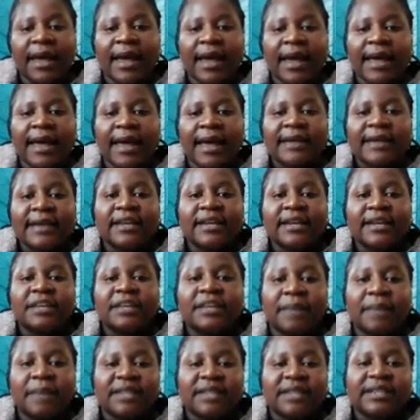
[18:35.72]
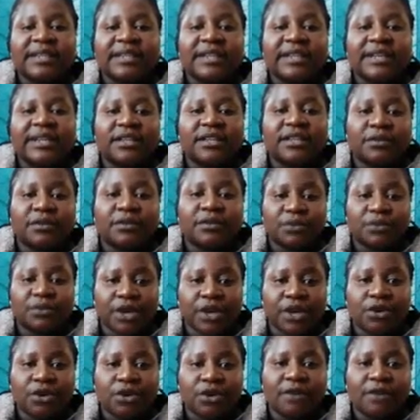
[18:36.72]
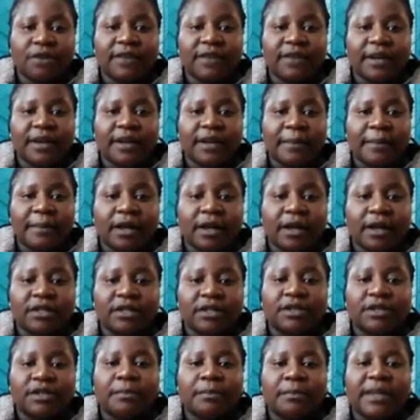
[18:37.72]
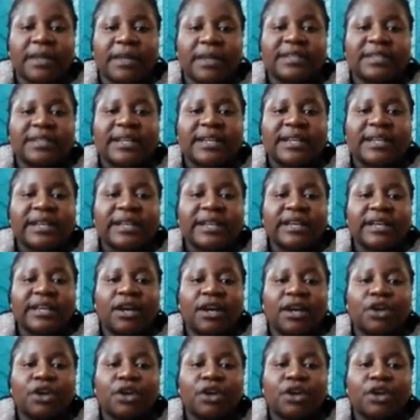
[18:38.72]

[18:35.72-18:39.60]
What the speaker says: And the Great Conveyor Belt basically